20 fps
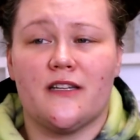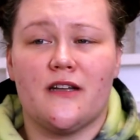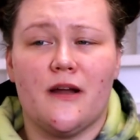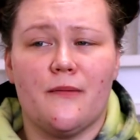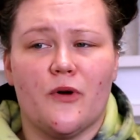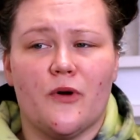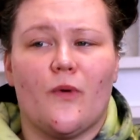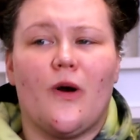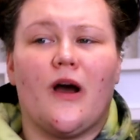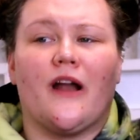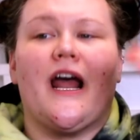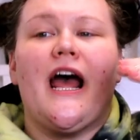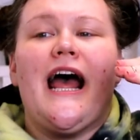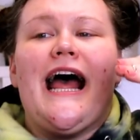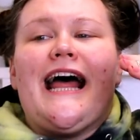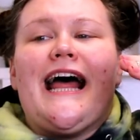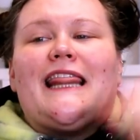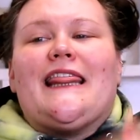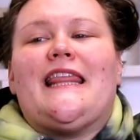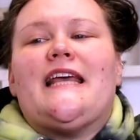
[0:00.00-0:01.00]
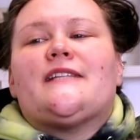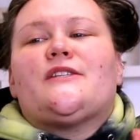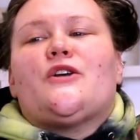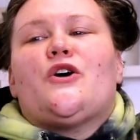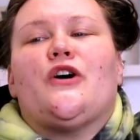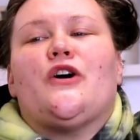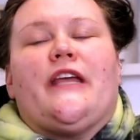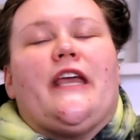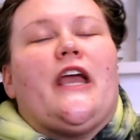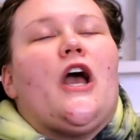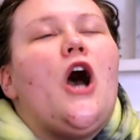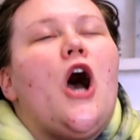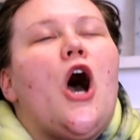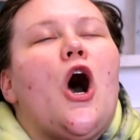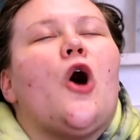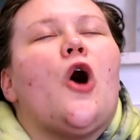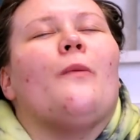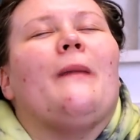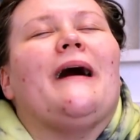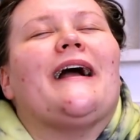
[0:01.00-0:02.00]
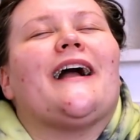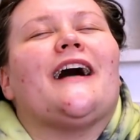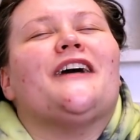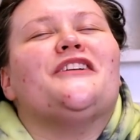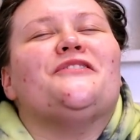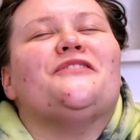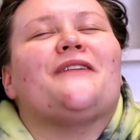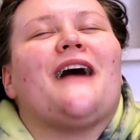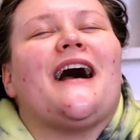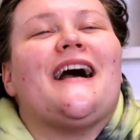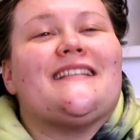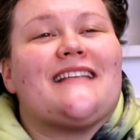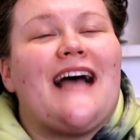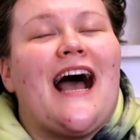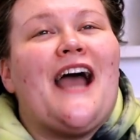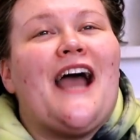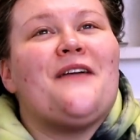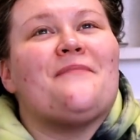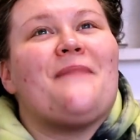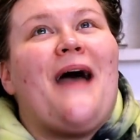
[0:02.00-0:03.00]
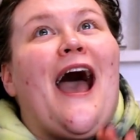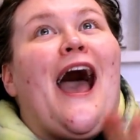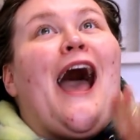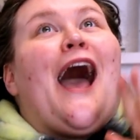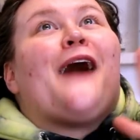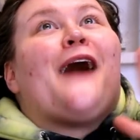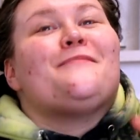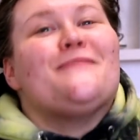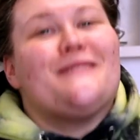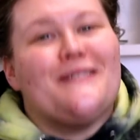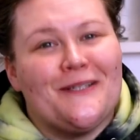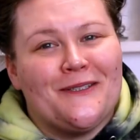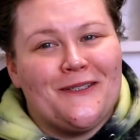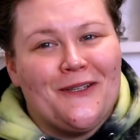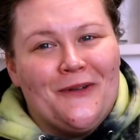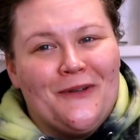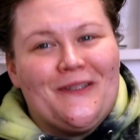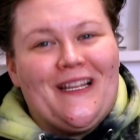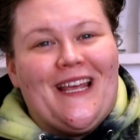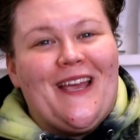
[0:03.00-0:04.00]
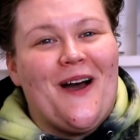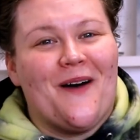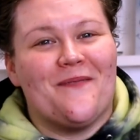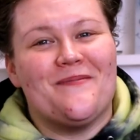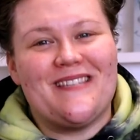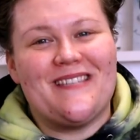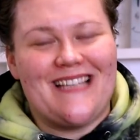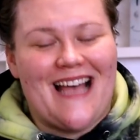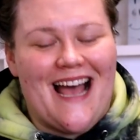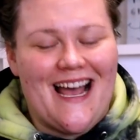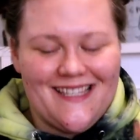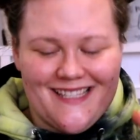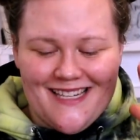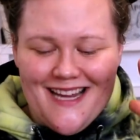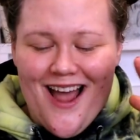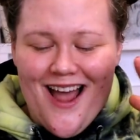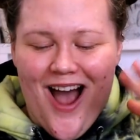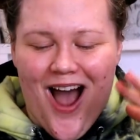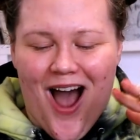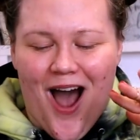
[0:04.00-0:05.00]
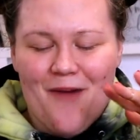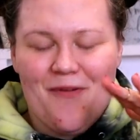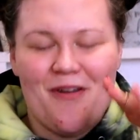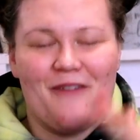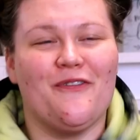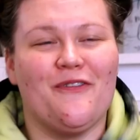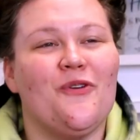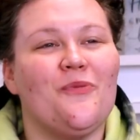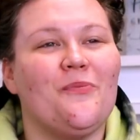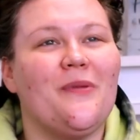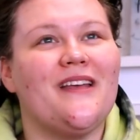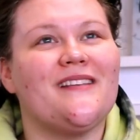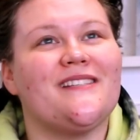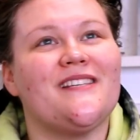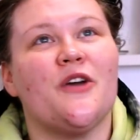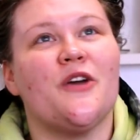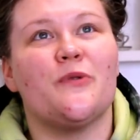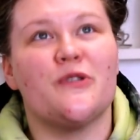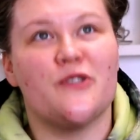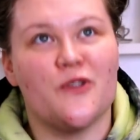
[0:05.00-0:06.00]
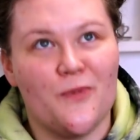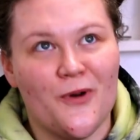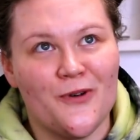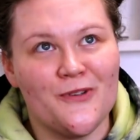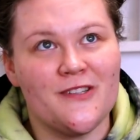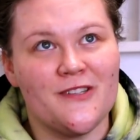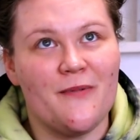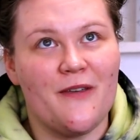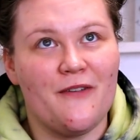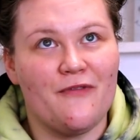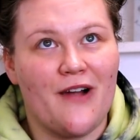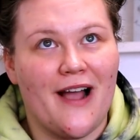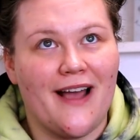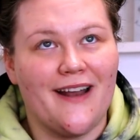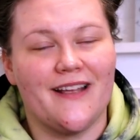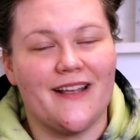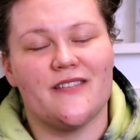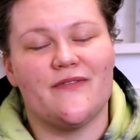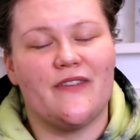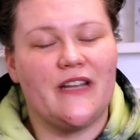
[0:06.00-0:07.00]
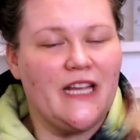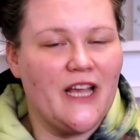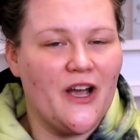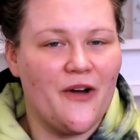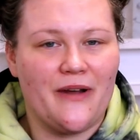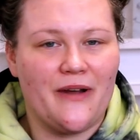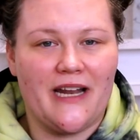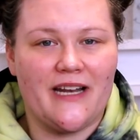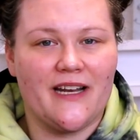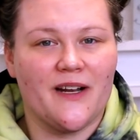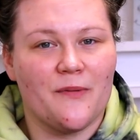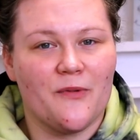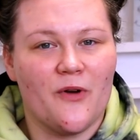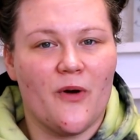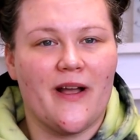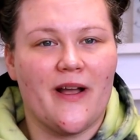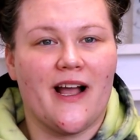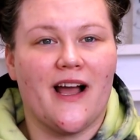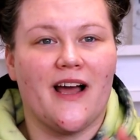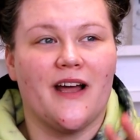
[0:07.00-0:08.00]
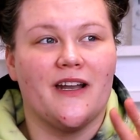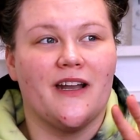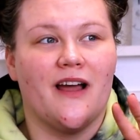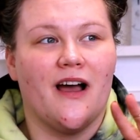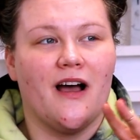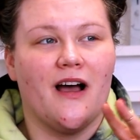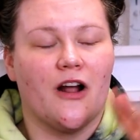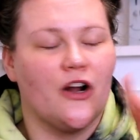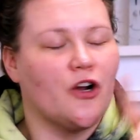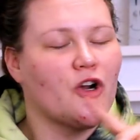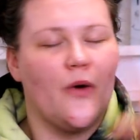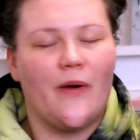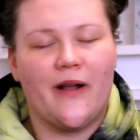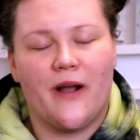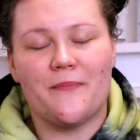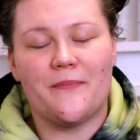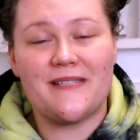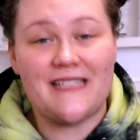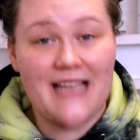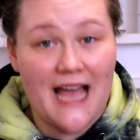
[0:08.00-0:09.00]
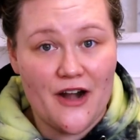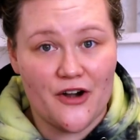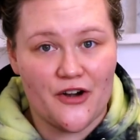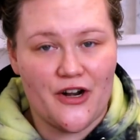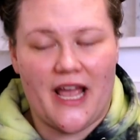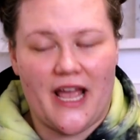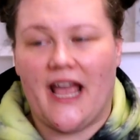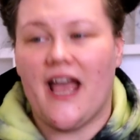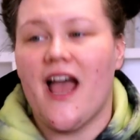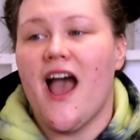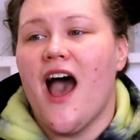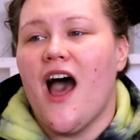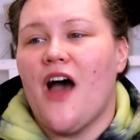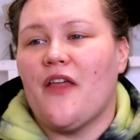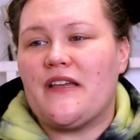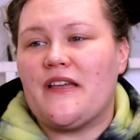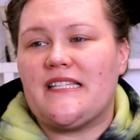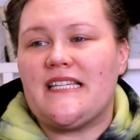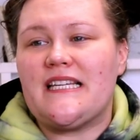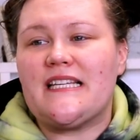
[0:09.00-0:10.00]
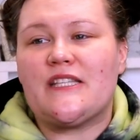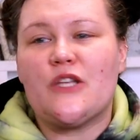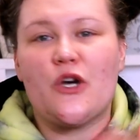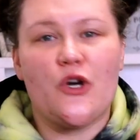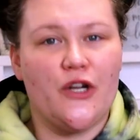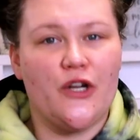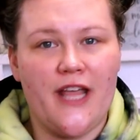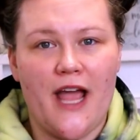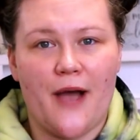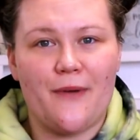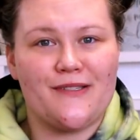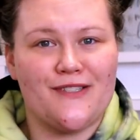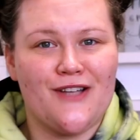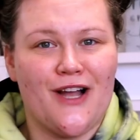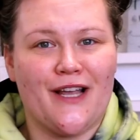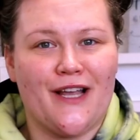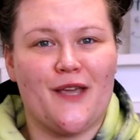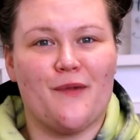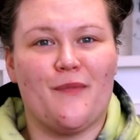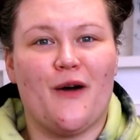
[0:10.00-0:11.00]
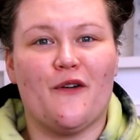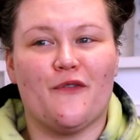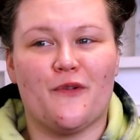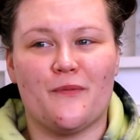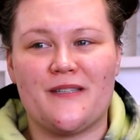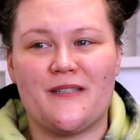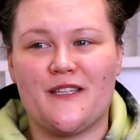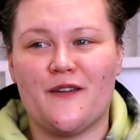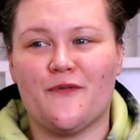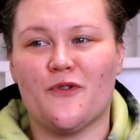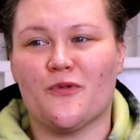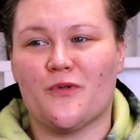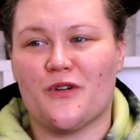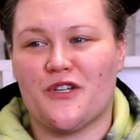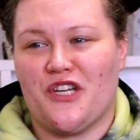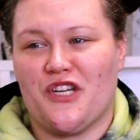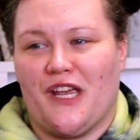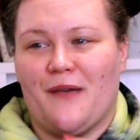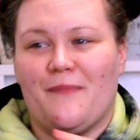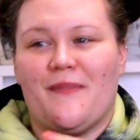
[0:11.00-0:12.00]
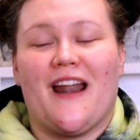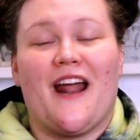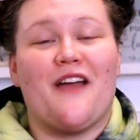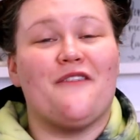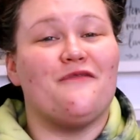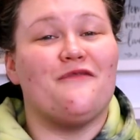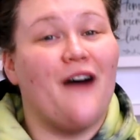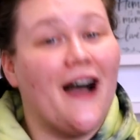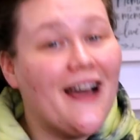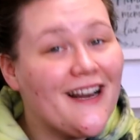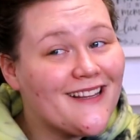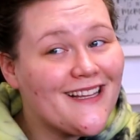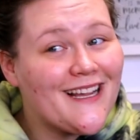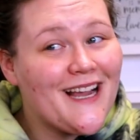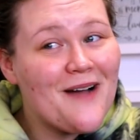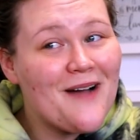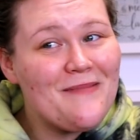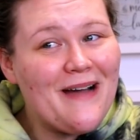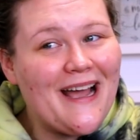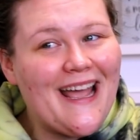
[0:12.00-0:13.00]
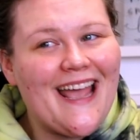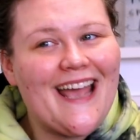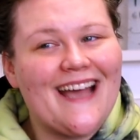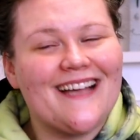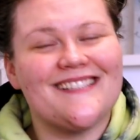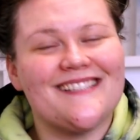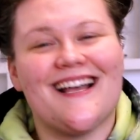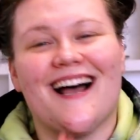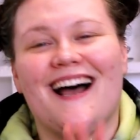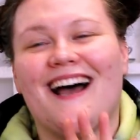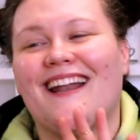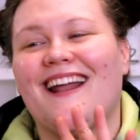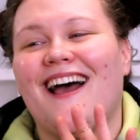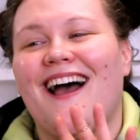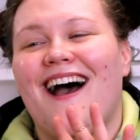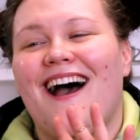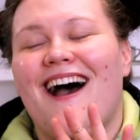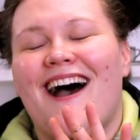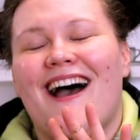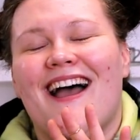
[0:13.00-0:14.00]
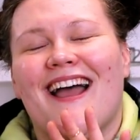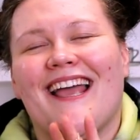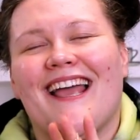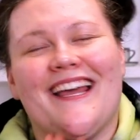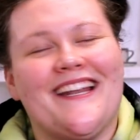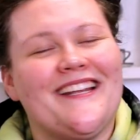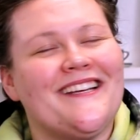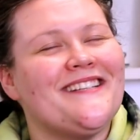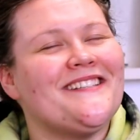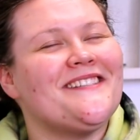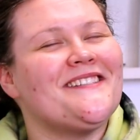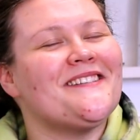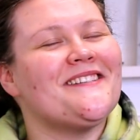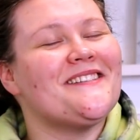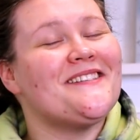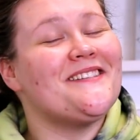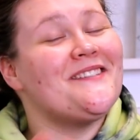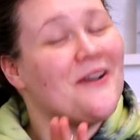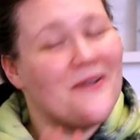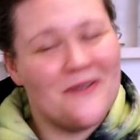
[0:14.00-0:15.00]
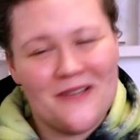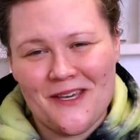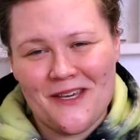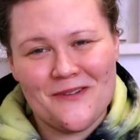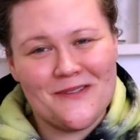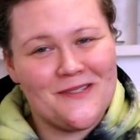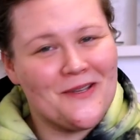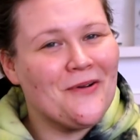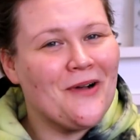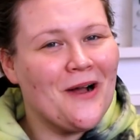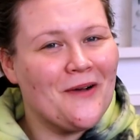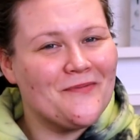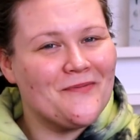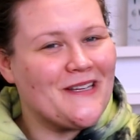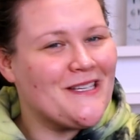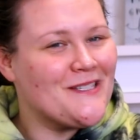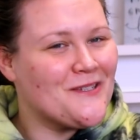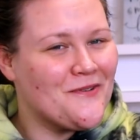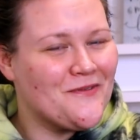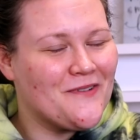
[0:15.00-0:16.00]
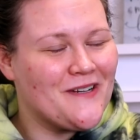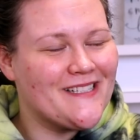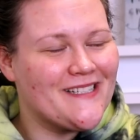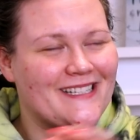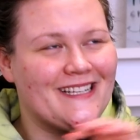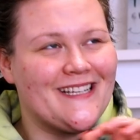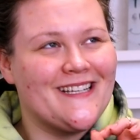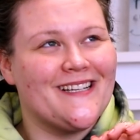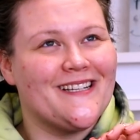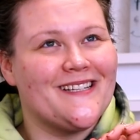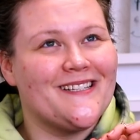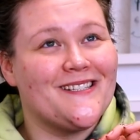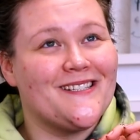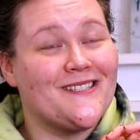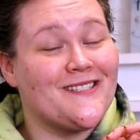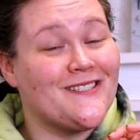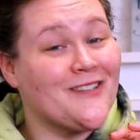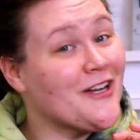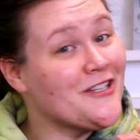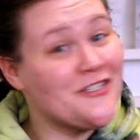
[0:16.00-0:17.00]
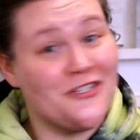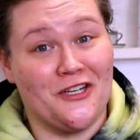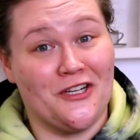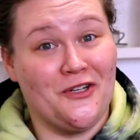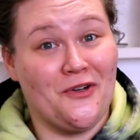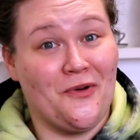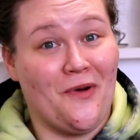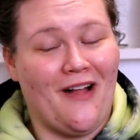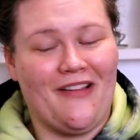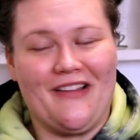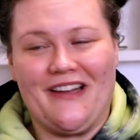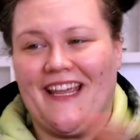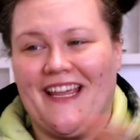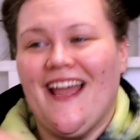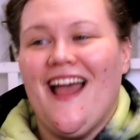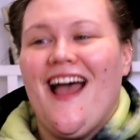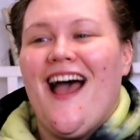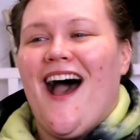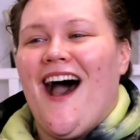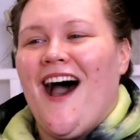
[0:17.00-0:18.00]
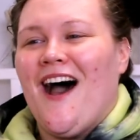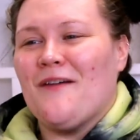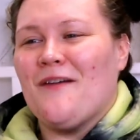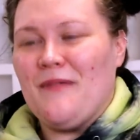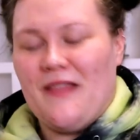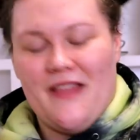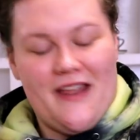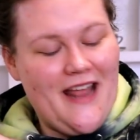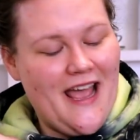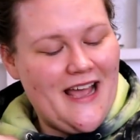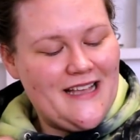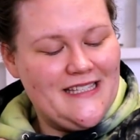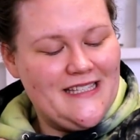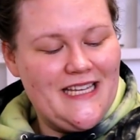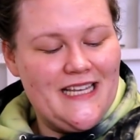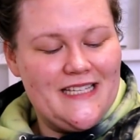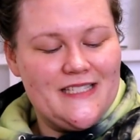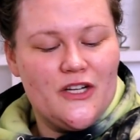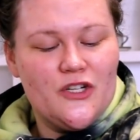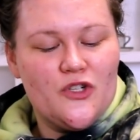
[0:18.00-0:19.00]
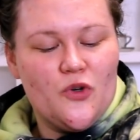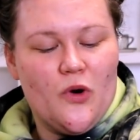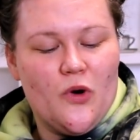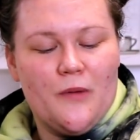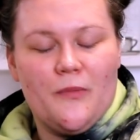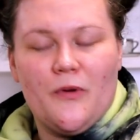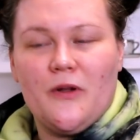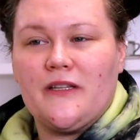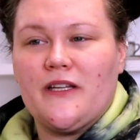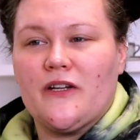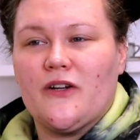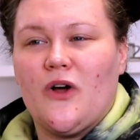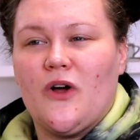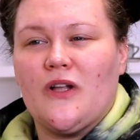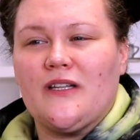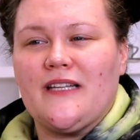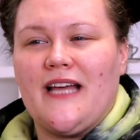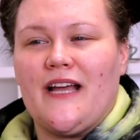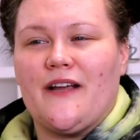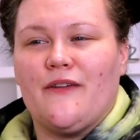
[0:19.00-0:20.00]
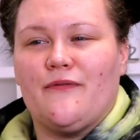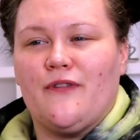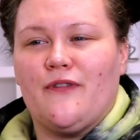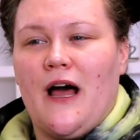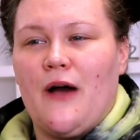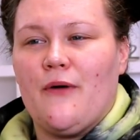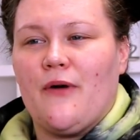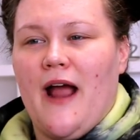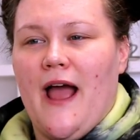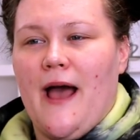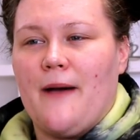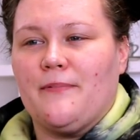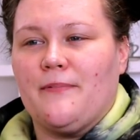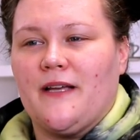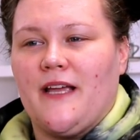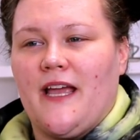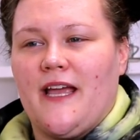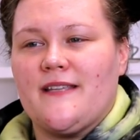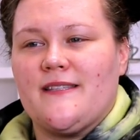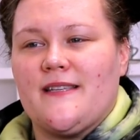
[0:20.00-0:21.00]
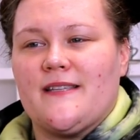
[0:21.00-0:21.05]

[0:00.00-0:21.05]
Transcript: Number one, this hoodie. Oh my god, you guys, I am absolutely obsessed. Um, if you missed, it was supposed to be Friday's video. It ended up going on, uh, or going up Saturday. This is the hoodie I was talking about from Civil Regime that I finally got my hands on. It is so cute, so comfy, so fuzzy, such good quality. Um, it has these adorable little, like, flower appliques.